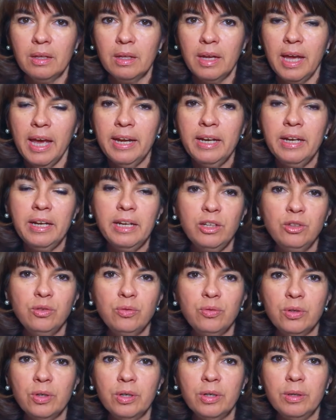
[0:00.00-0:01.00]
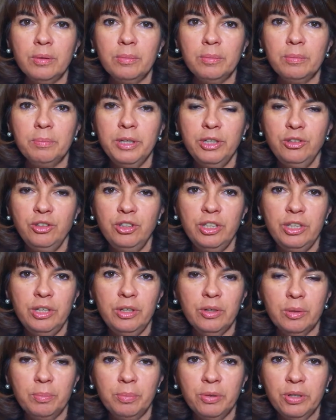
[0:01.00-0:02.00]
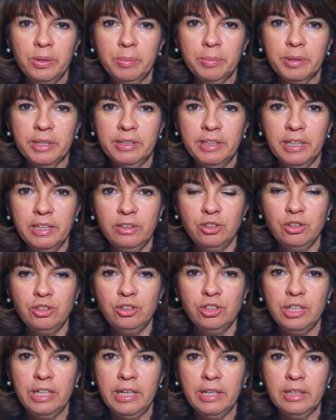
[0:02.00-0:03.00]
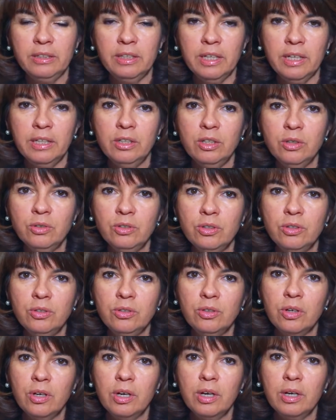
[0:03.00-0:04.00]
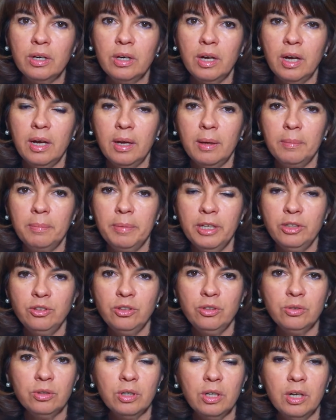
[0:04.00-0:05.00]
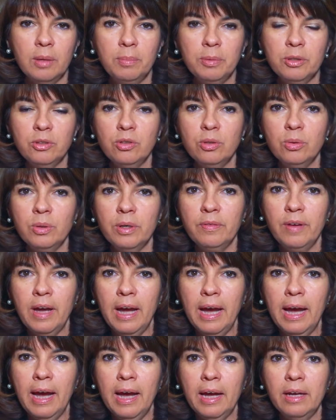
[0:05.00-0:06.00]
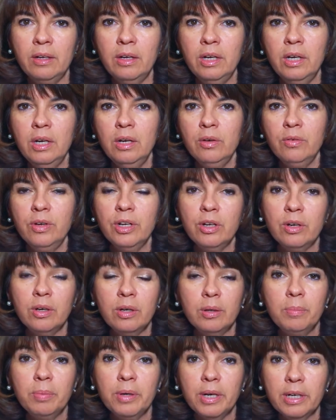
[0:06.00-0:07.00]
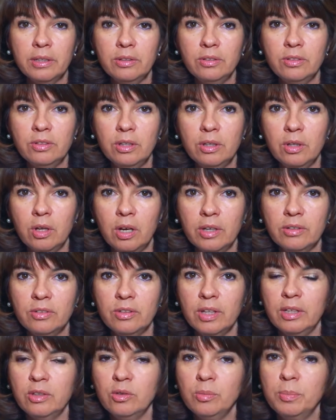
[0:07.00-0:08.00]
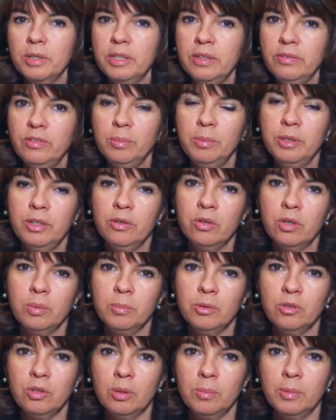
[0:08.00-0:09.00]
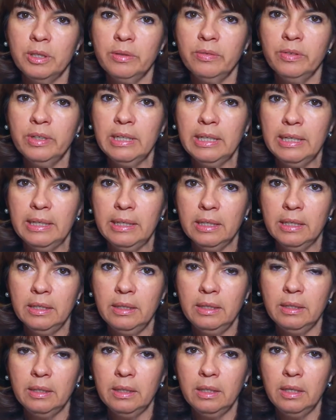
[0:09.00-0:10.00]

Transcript: Candidates for PGD or preimplantation genetic diagnosis are patients or couples who have had recurrent pregnancy loss that is believed to be chromosomally related,